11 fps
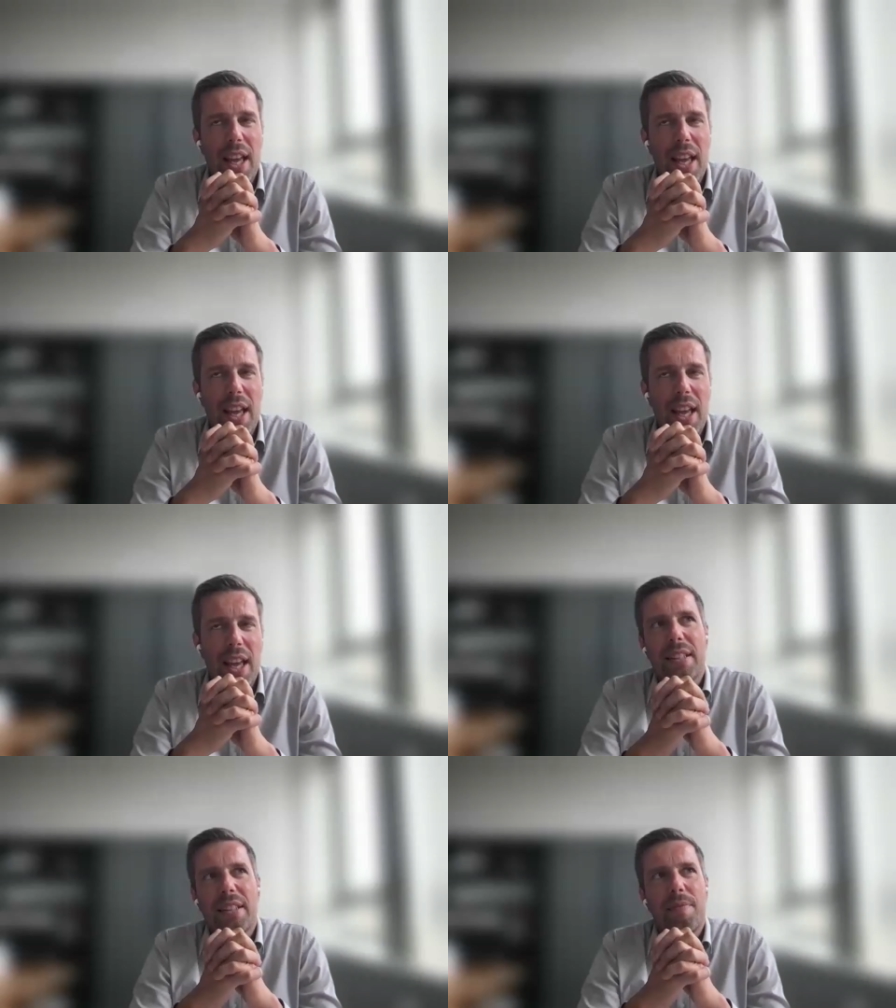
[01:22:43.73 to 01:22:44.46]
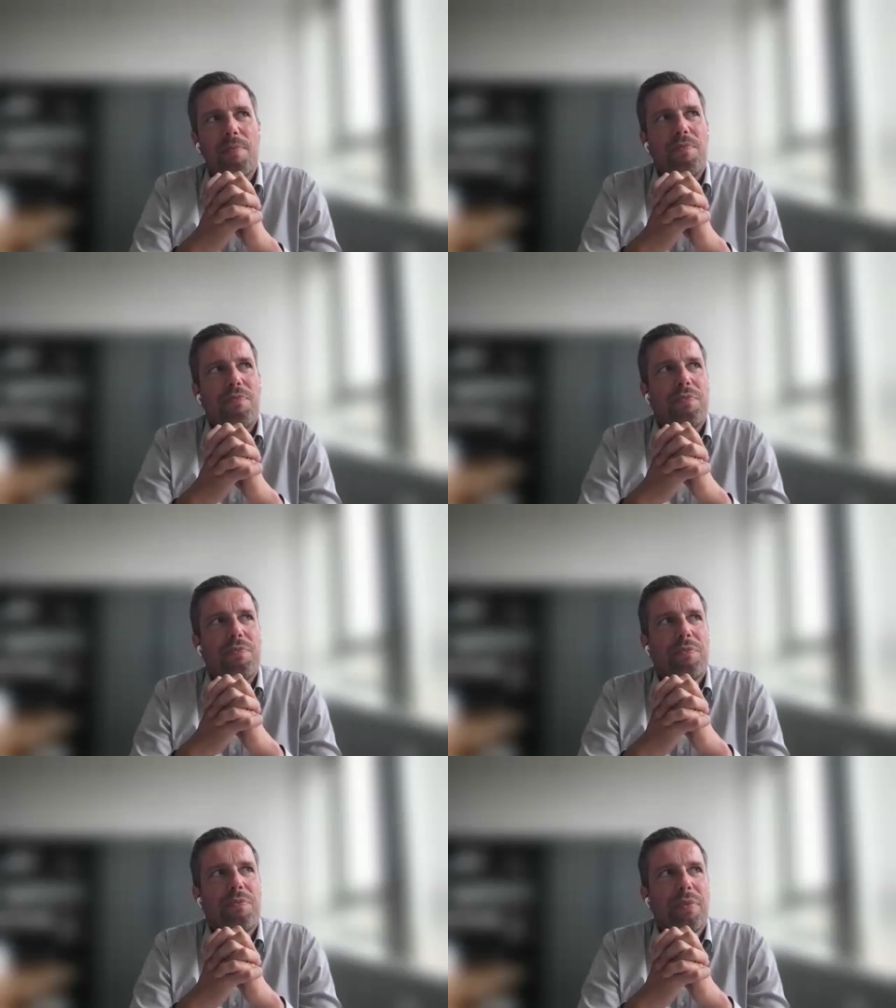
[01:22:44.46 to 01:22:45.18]
And
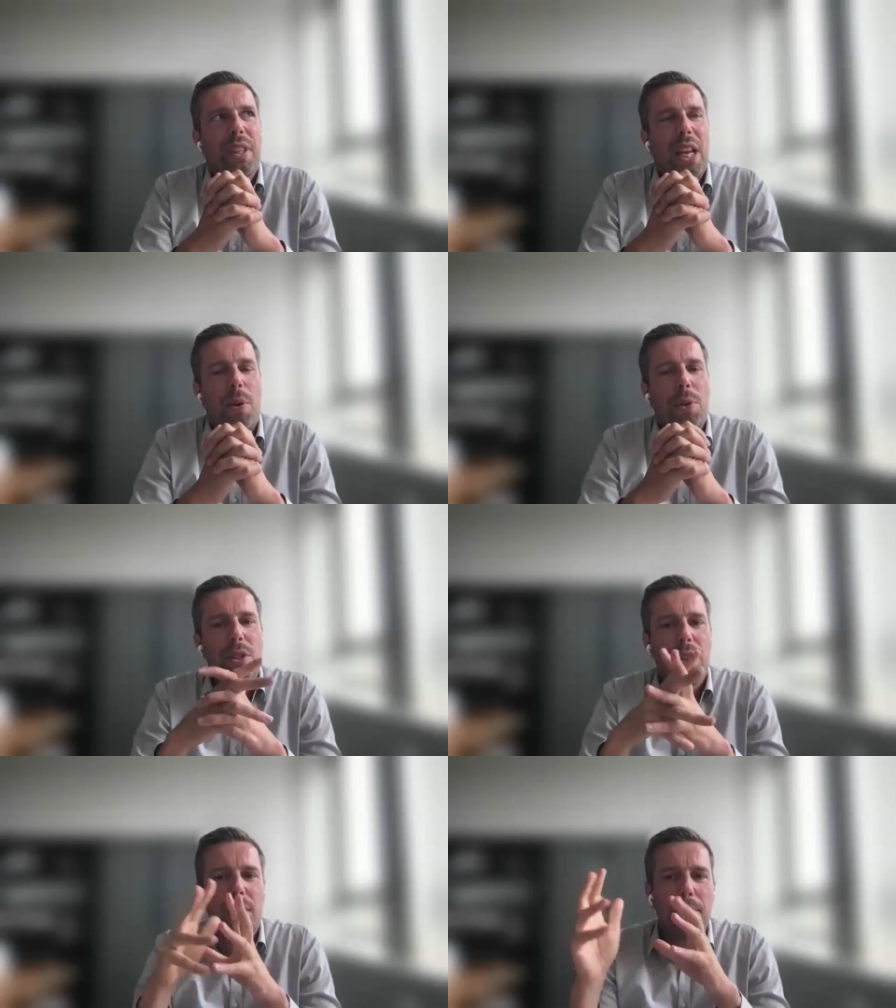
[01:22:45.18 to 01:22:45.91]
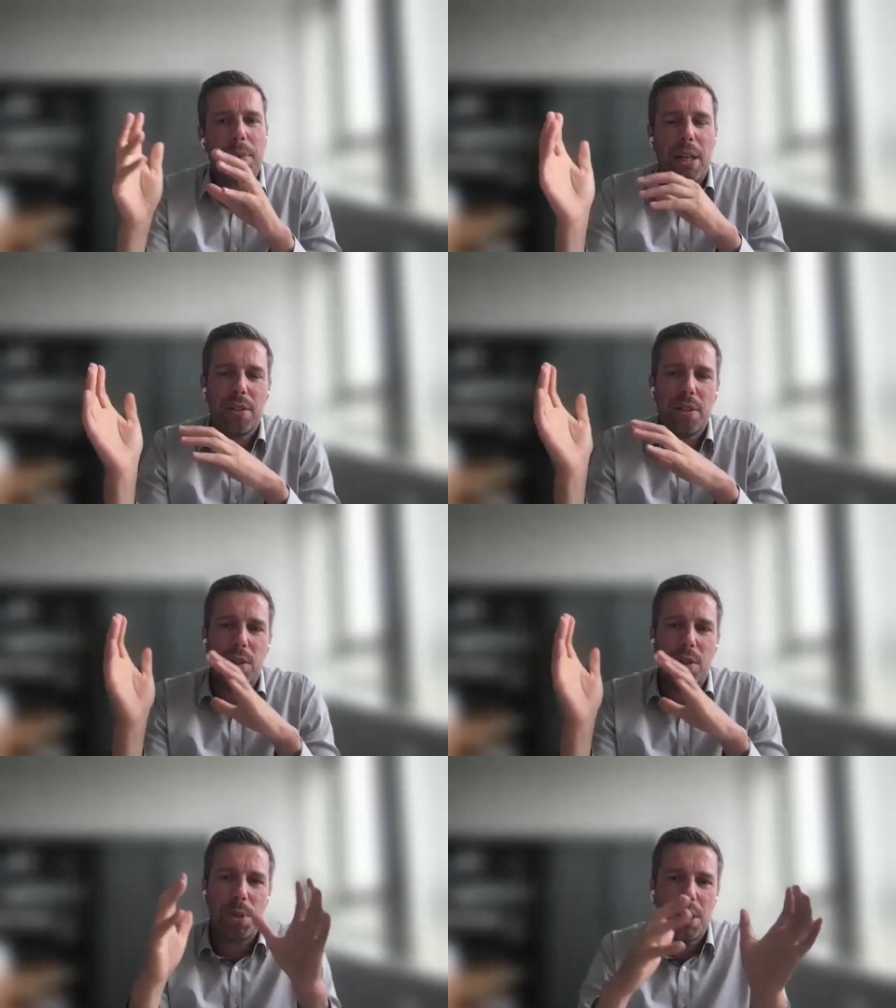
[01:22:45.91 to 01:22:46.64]
I was talking about
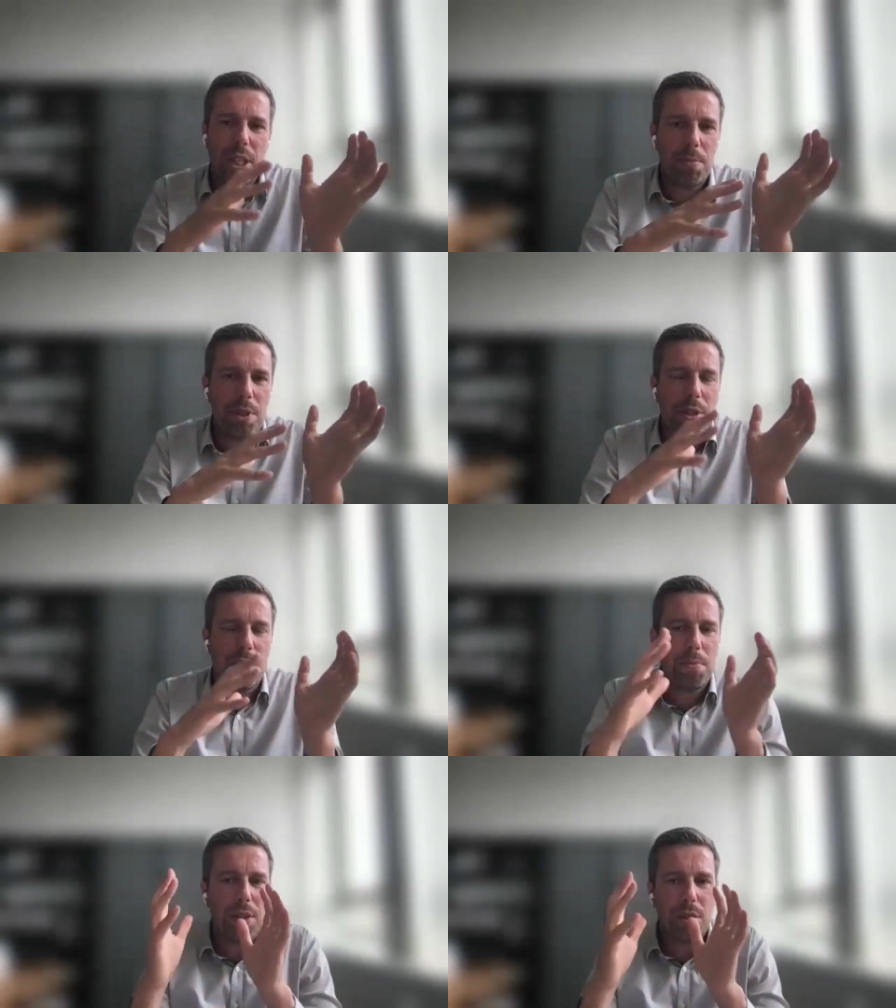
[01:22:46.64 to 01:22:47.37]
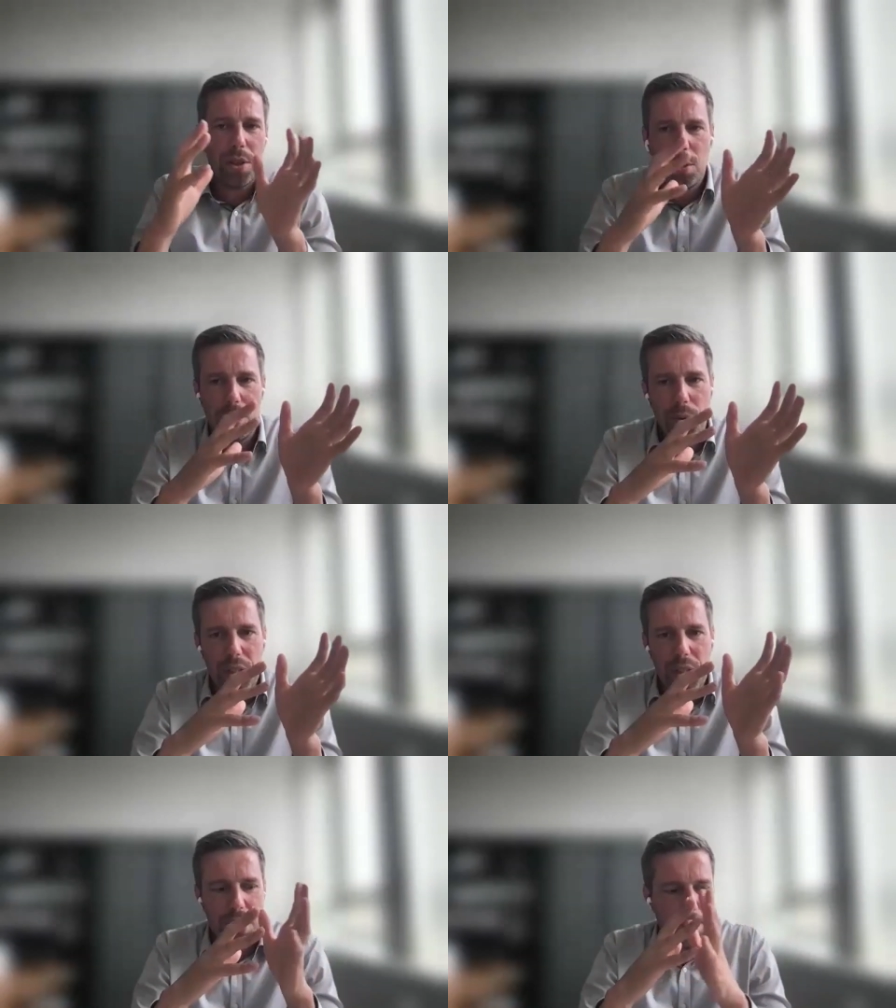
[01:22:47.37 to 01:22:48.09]
Homo sapiens being slow
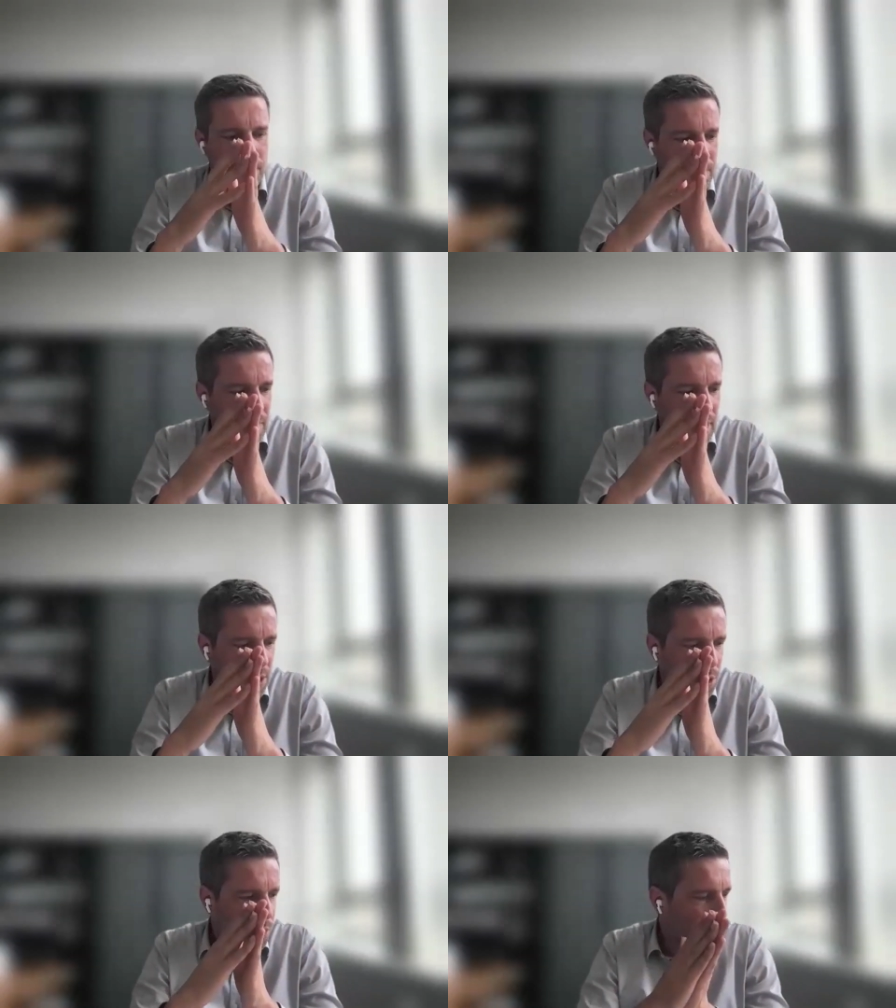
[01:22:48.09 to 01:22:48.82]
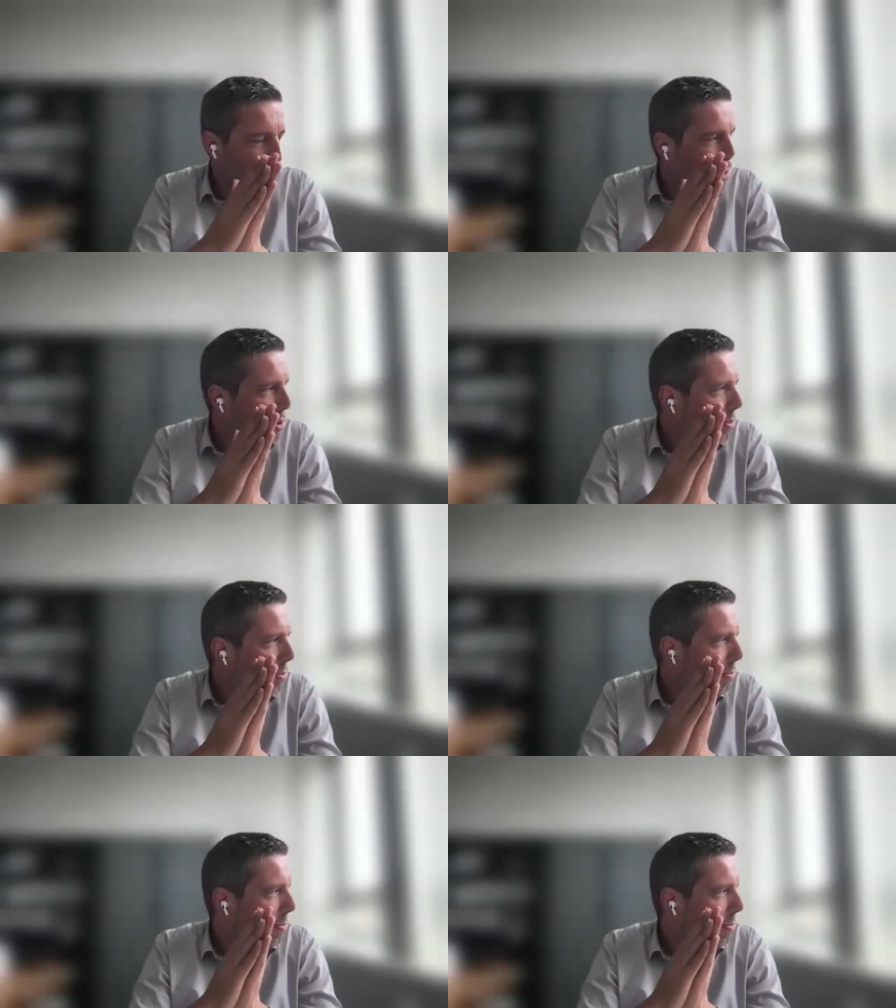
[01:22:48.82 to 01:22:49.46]
twitch. That's true.